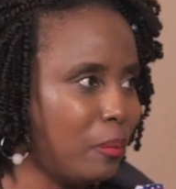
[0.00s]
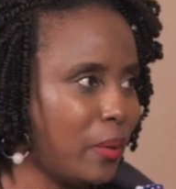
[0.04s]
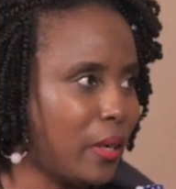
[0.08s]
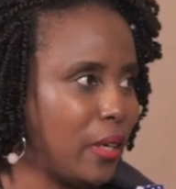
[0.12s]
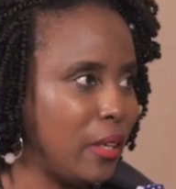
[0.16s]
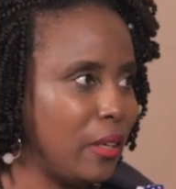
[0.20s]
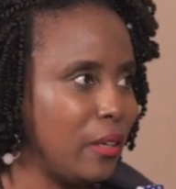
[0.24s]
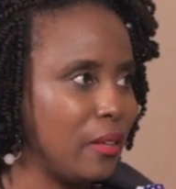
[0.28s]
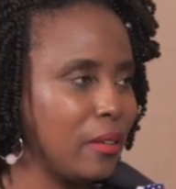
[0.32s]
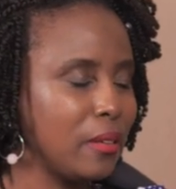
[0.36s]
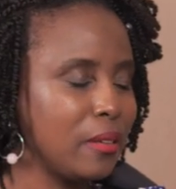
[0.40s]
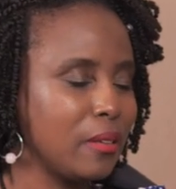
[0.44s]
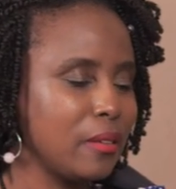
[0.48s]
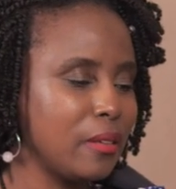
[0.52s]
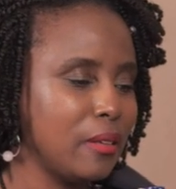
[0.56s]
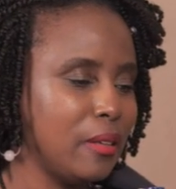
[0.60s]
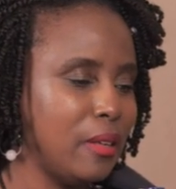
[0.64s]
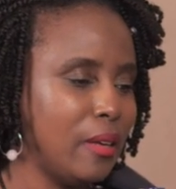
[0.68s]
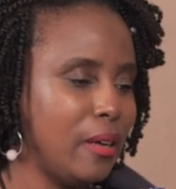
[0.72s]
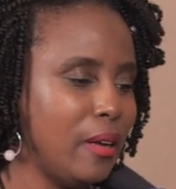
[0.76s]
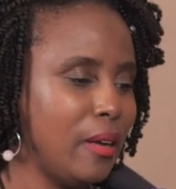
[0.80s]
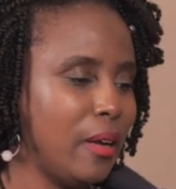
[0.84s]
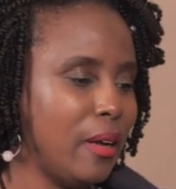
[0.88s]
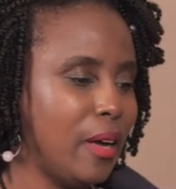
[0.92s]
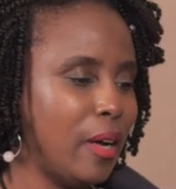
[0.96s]
my
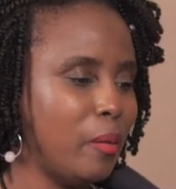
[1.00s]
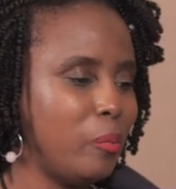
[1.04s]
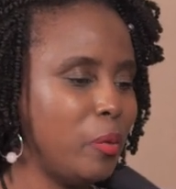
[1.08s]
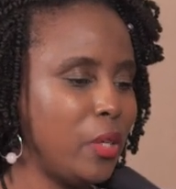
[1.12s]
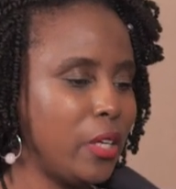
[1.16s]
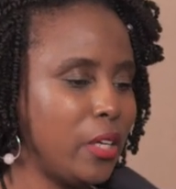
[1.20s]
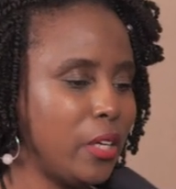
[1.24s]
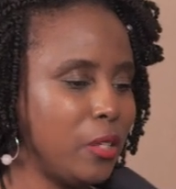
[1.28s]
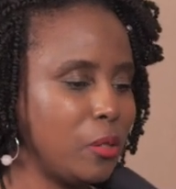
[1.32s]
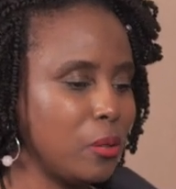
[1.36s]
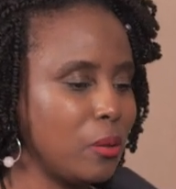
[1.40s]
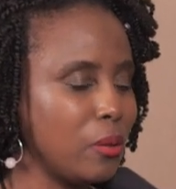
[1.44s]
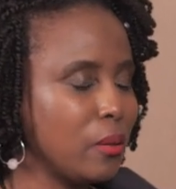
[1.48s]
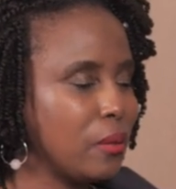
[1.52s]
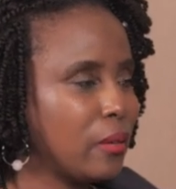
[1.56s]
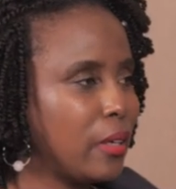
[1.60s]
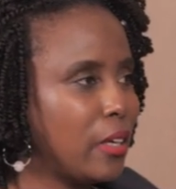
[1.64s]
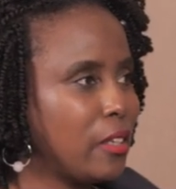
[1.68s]
application.